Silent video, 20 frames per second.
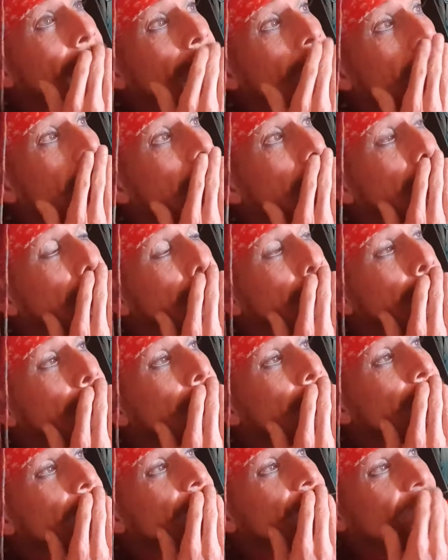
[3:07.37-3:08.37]
how I
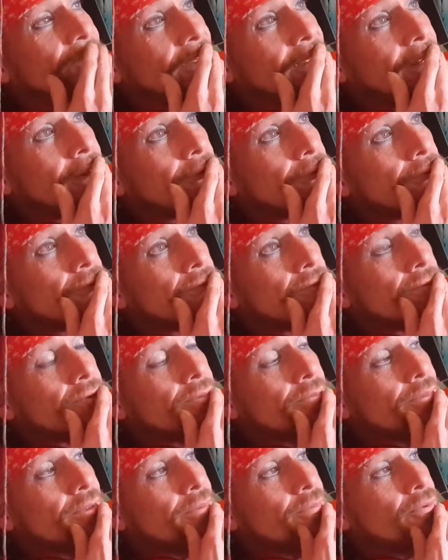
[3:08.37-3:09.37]
feel
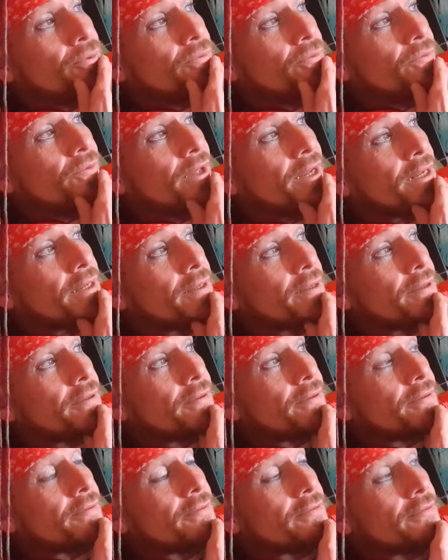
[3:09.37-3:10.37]
that people think.
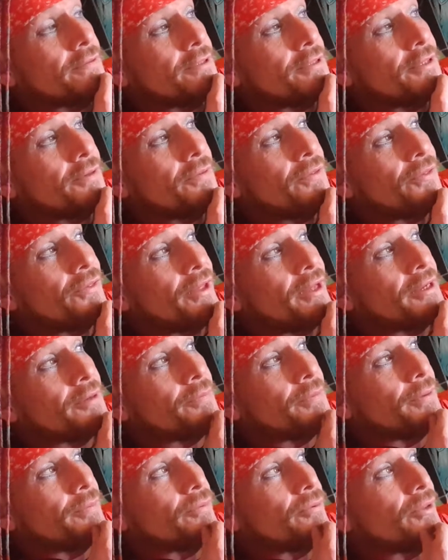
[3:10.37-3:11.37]
I don't think
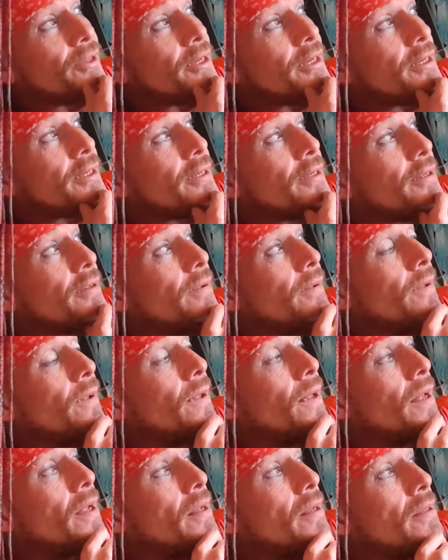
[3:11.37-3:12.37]
people think it.
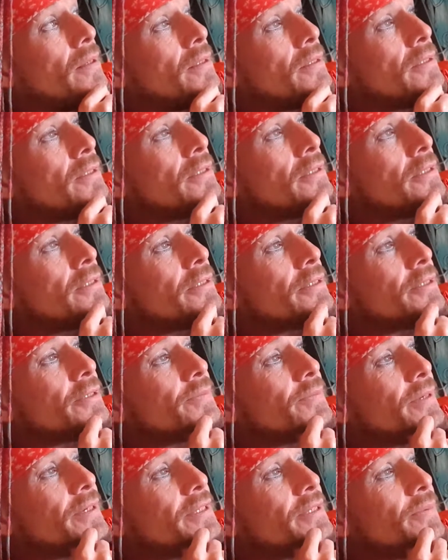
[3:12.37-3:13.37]
So
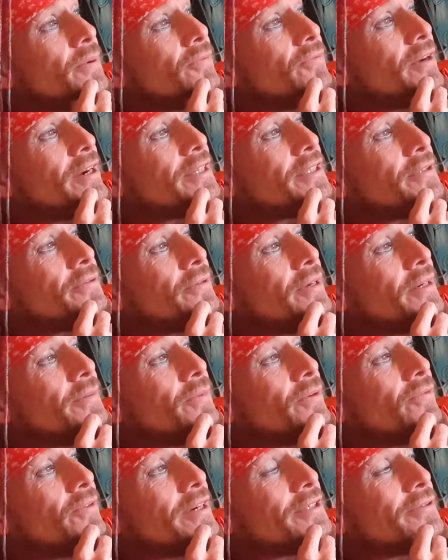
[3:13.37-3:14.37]
speaking to my rational head,
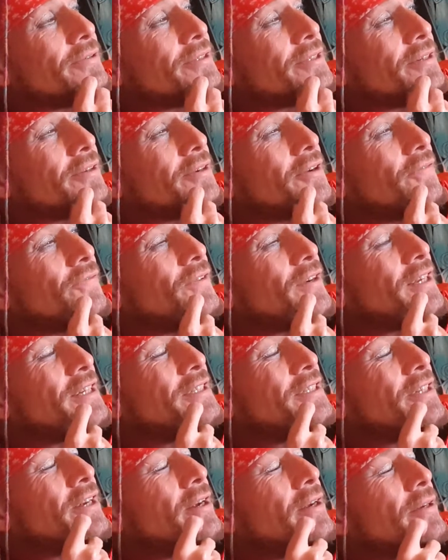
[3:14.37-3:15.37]
my rational head's going, oh,
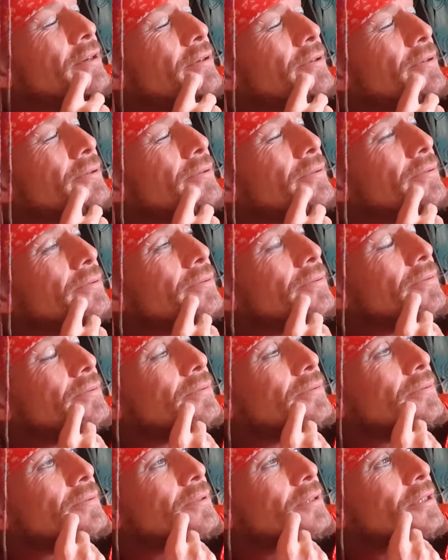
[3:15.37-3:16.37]
fucking no!"
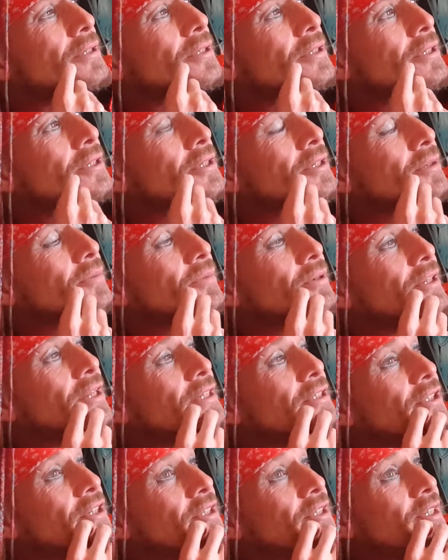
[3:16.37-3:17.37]
But
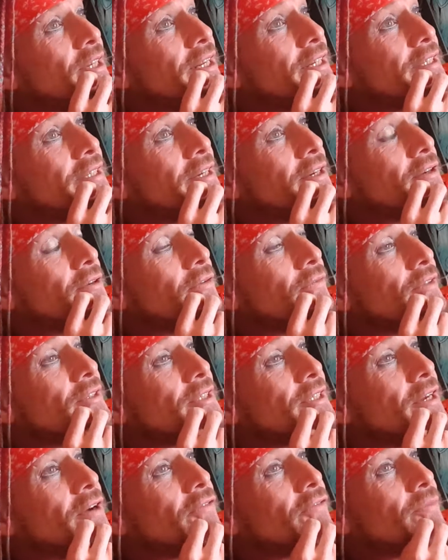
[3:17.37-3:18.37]
then just this in and of
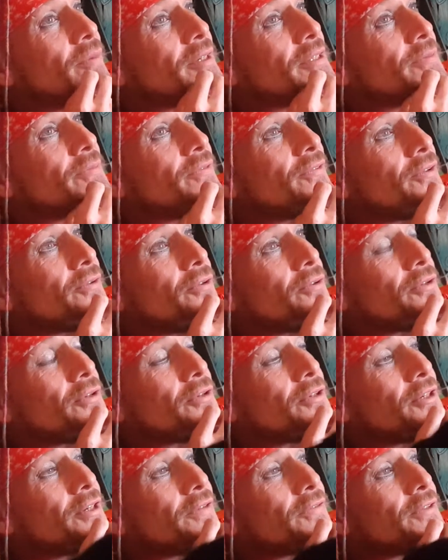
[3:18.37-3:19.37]
itself makes me feel not
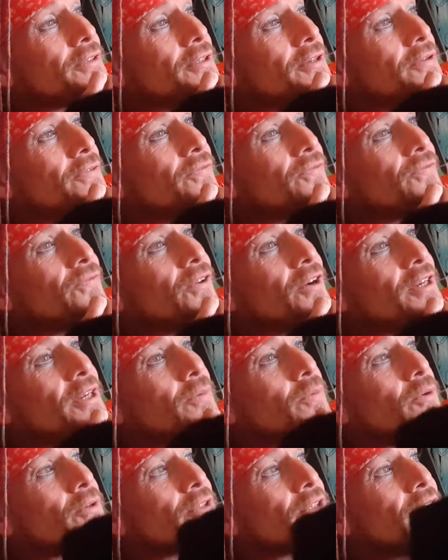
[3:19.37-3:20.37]
good enough because who
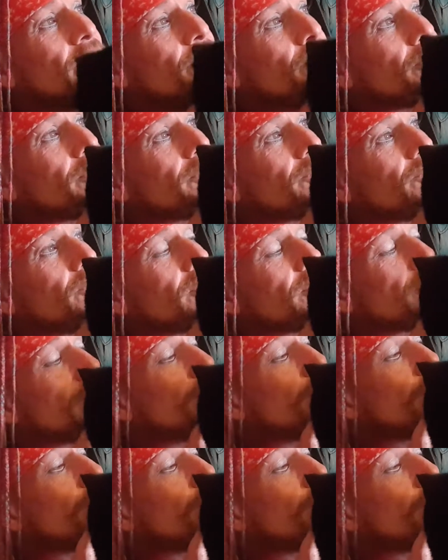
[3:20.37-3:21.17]
fucking wants someone who's fucked up